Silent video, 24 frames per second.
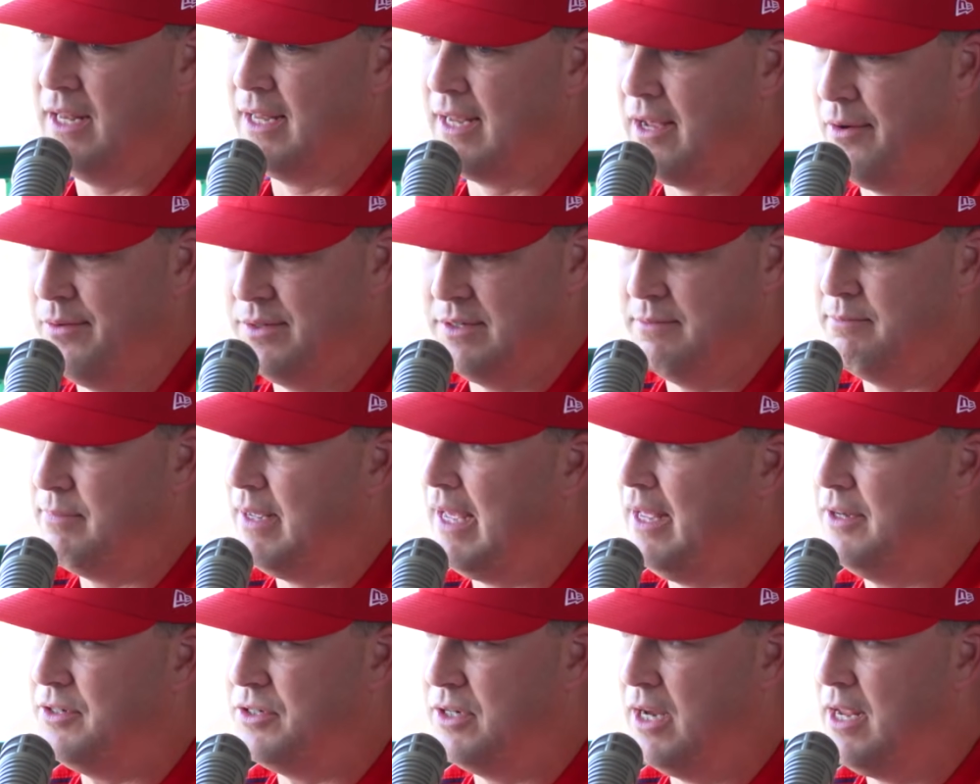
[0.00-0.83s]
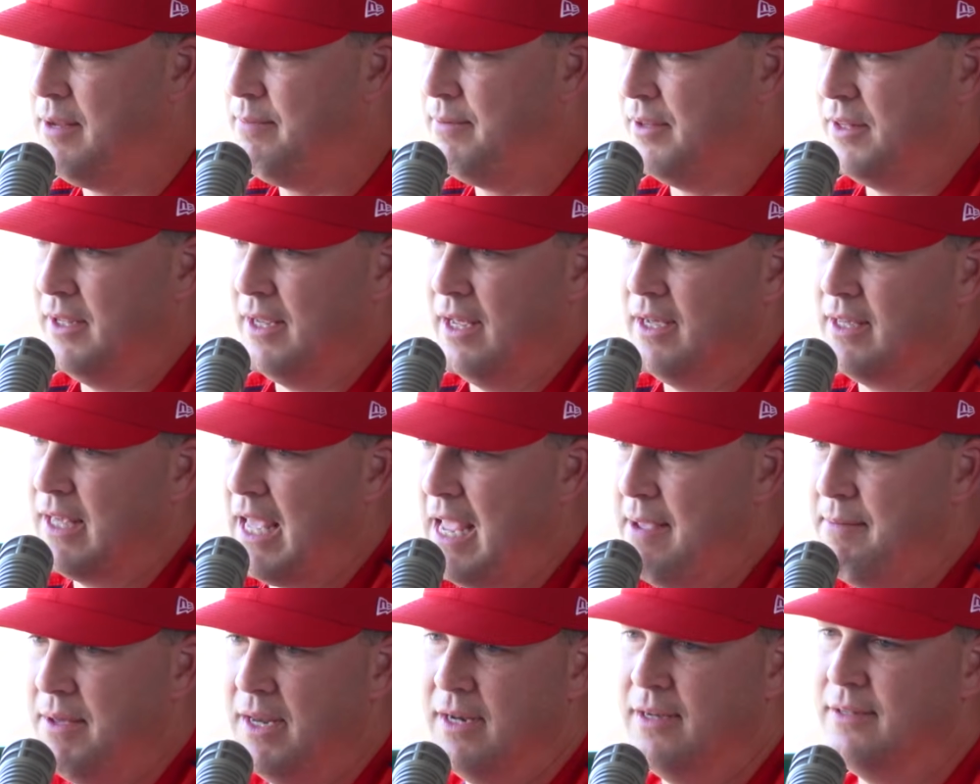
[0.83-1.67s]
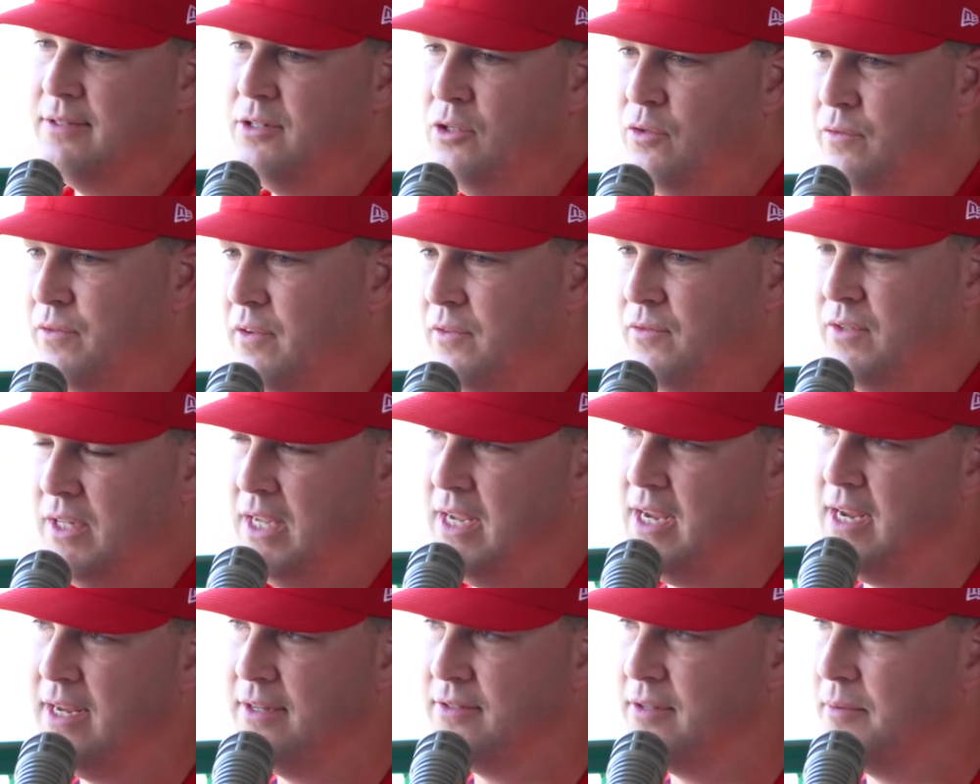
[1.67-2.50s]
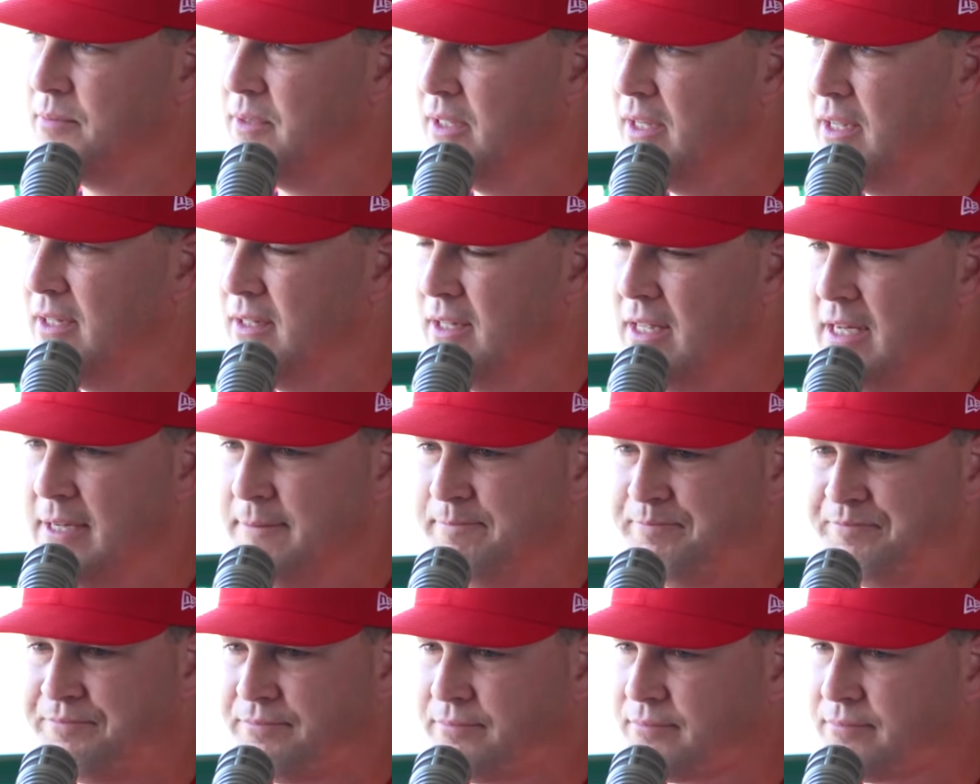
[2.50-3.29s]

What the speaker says: like I was in bad shape. I think I came in at 215, something like that.